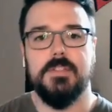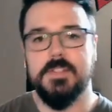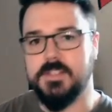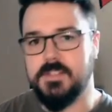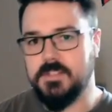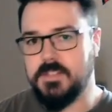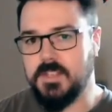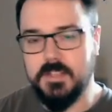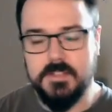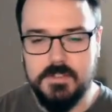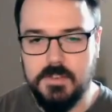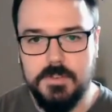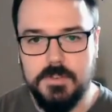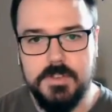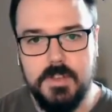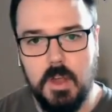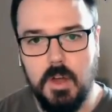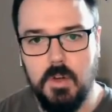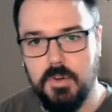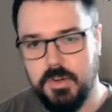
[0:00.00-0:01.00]
The
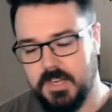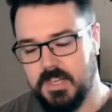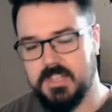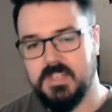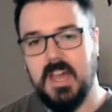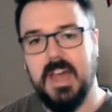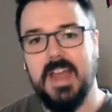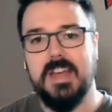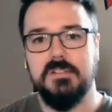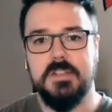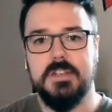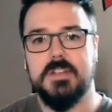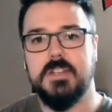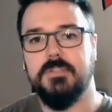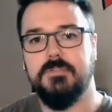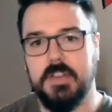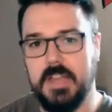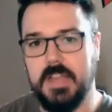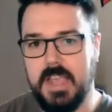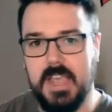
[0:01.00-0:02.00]
Sixers are an entirely
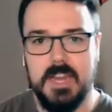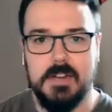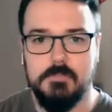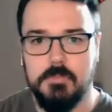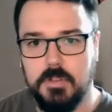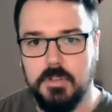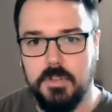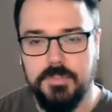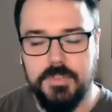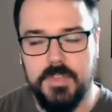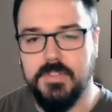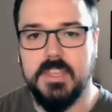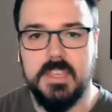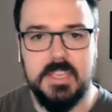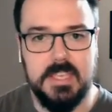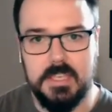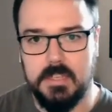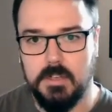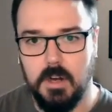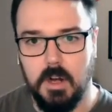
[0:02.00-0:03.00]
different animal than
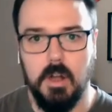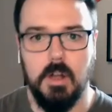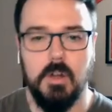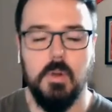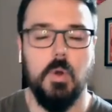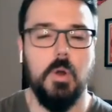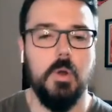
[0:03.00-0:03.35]
the Heat are,